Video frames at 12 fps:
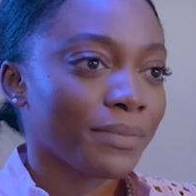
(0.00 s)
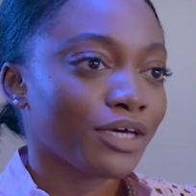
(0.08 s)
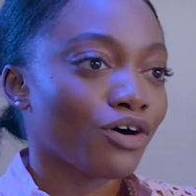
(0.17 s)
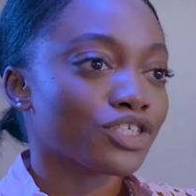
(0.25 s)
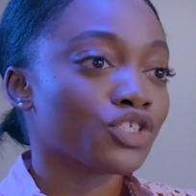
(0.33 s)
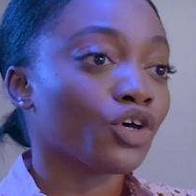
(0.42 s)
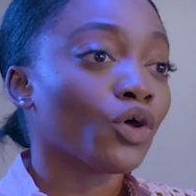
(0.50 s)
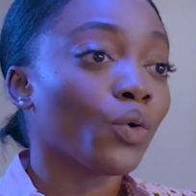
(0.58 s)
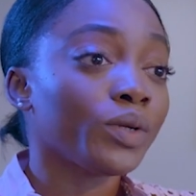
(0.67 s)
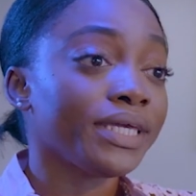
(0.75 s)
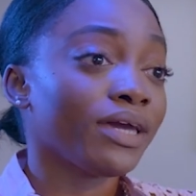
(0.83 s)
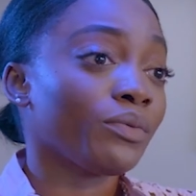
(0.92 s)
because not
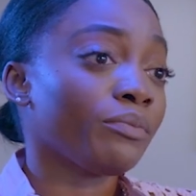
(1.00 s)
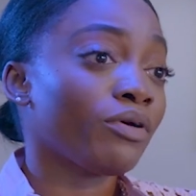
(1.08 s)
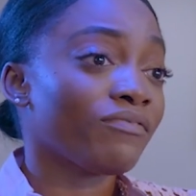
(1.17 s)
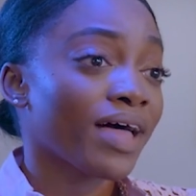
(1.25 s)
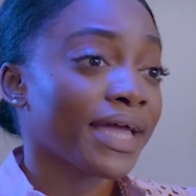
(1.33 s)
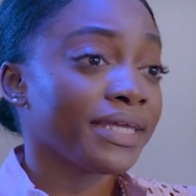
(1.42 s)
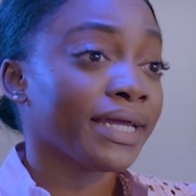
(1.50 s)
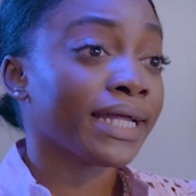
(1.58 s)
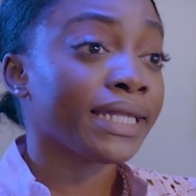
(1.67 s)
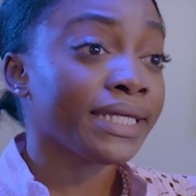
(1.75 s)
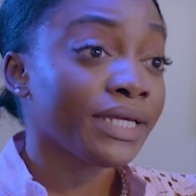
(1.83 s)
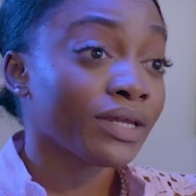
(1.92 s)
only are we providing
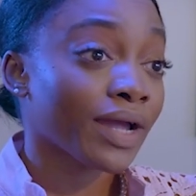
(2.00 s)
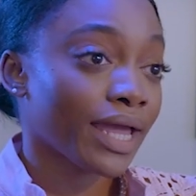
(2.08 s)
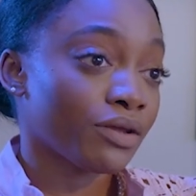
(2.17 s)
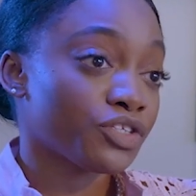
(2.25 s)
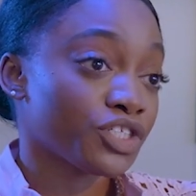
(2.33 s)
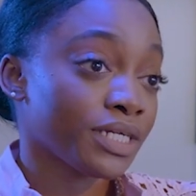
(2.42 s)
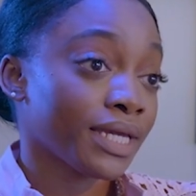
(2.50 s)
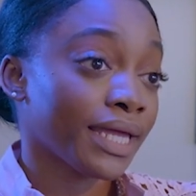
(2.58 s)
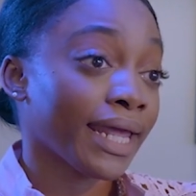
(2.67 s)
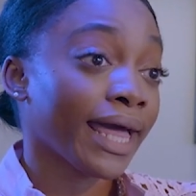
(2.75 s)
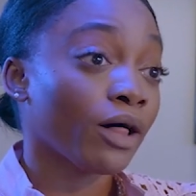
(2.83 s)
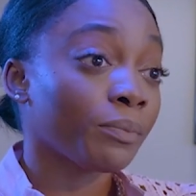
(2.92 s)
cleaner energy
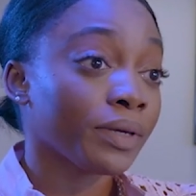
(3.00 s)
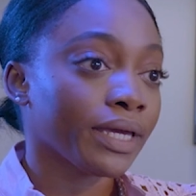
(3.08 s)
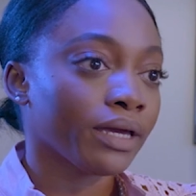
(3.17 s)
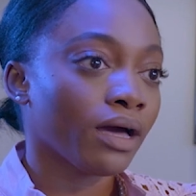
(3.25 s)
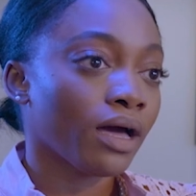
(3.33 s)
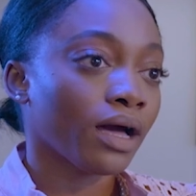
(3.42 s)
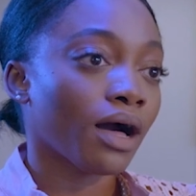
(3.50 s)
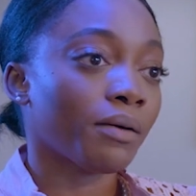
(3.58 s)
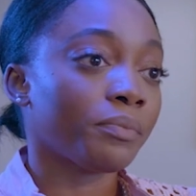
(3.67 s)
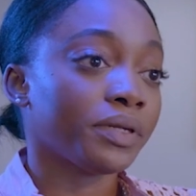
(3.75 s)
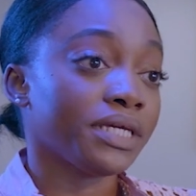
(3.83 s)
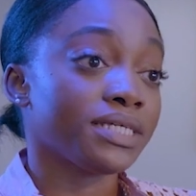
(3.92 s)
and helping
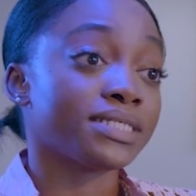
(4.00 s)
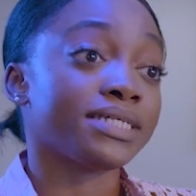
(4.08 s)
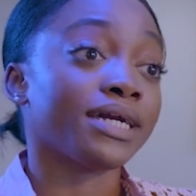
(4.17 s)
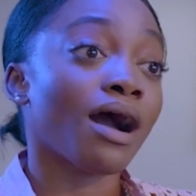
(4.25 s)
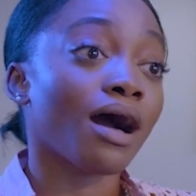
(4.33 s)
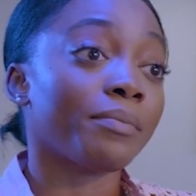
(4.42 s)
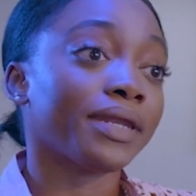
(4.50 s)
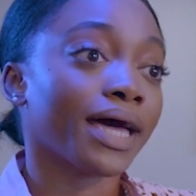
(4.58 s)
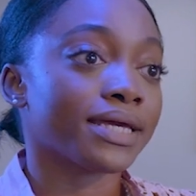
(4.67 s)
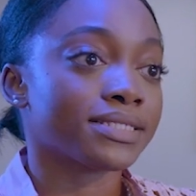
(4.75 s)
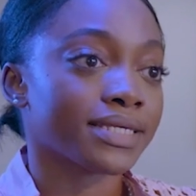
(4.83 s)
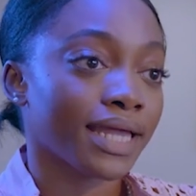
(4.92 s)
companies
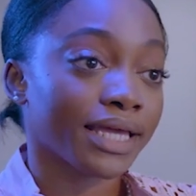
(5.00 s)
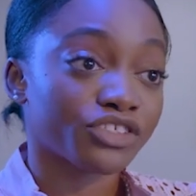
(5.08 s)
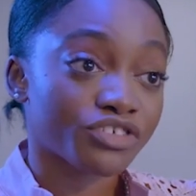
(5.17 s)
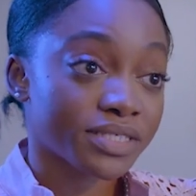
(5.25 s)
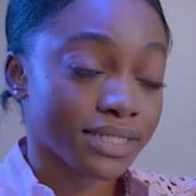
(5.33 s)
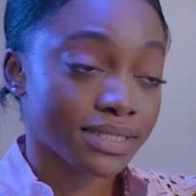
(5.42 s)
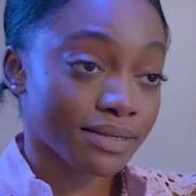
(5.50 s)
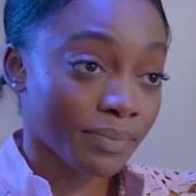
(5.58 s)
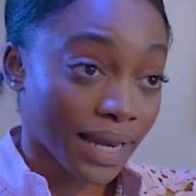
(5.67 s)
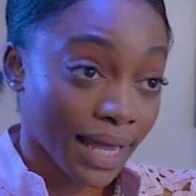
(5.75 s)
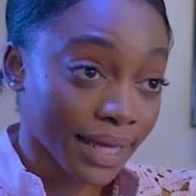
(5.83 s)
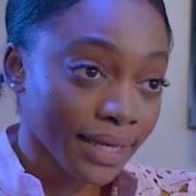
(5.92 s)
decarbonize their electricity
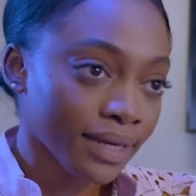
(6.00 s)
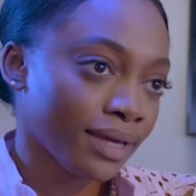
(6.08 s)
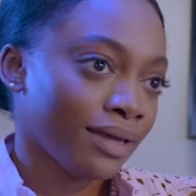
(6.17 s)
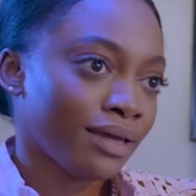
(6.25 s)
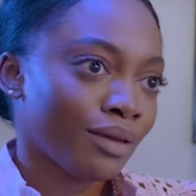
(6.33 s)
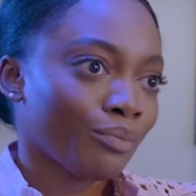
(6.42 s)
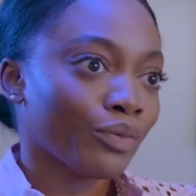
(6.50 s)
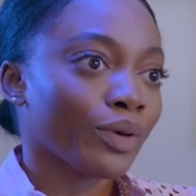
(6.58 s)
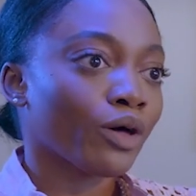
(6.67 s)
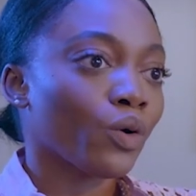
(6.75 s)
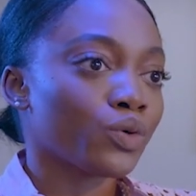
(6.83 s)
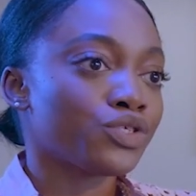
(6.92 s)
supply, but
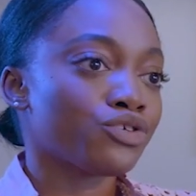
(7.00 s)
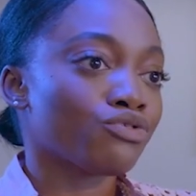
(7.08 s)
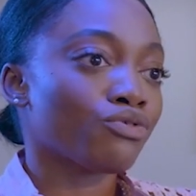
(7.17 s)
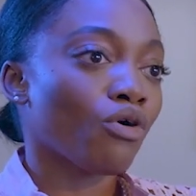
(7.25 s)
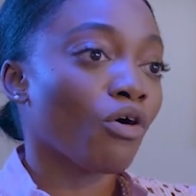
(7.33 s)
we're also